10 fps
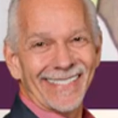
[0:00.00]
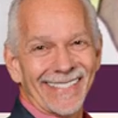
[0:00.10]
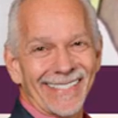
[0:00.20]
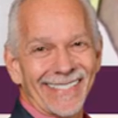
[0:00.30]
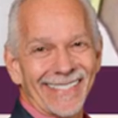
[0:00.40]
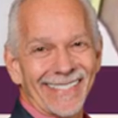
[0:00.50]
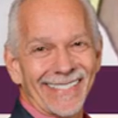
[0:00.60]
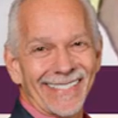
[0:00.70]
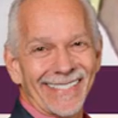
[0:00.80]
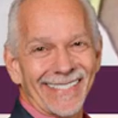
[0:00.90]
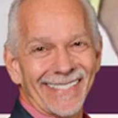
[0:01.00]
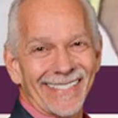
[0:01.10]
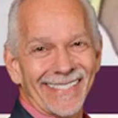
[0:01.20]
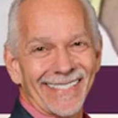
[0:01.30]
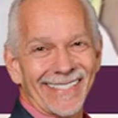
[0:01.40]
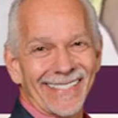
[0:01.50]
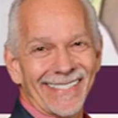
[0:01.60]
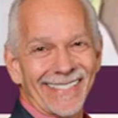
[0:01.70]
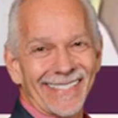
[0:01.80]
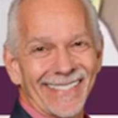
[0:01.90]

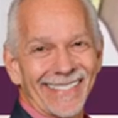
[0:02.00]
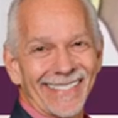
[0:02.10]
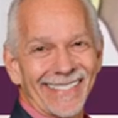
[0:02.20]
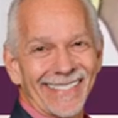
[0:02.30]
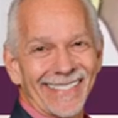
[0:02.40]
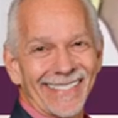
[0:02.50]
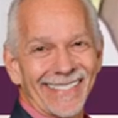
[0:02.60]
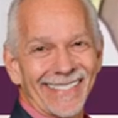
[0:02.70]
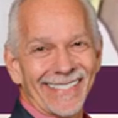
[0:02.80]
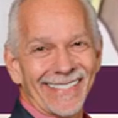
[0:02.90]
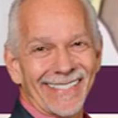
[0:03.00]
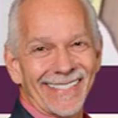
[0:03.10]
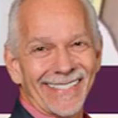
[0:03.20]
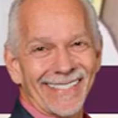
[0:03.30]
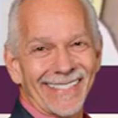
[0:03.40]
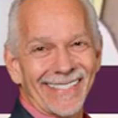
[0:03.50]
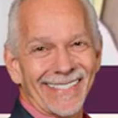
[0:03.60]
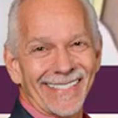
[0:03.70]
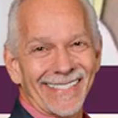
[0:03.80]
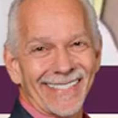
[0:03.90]

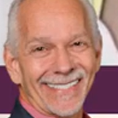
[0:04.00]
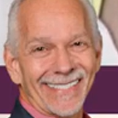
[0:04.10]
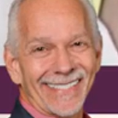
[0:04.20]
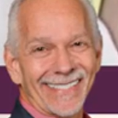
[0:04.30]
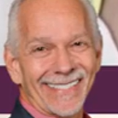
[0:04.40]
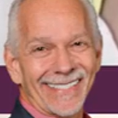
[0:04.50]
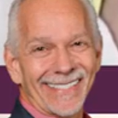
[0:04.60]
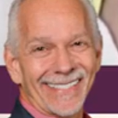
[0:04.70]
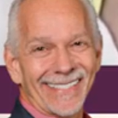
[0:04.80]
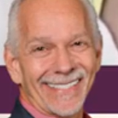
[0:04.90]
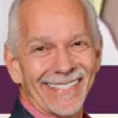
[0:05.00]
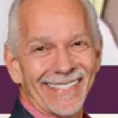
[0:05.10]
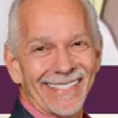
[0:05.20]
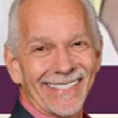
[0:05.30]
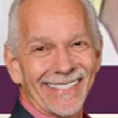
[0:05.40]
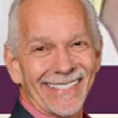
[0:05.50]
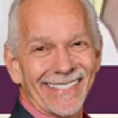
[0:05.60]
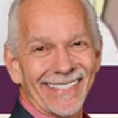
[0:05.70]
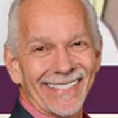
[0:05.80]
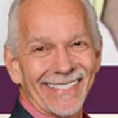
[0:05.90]

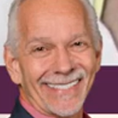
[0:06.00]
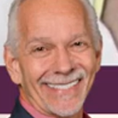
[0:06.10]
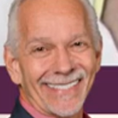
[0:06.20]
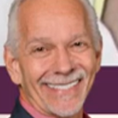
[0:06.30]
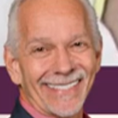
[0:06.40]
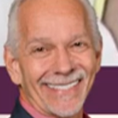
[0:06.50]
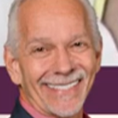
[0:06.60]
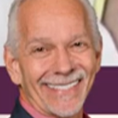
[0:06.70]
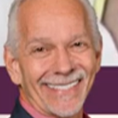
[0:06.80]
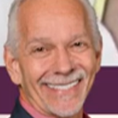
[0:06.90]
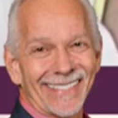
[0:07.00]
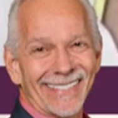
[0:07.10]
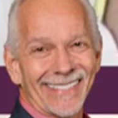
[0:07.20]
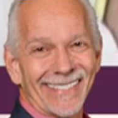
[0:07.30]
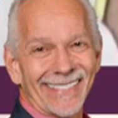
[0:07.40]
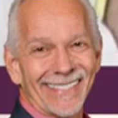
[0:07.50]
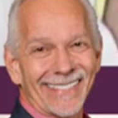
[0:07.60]
The person shown says nothing.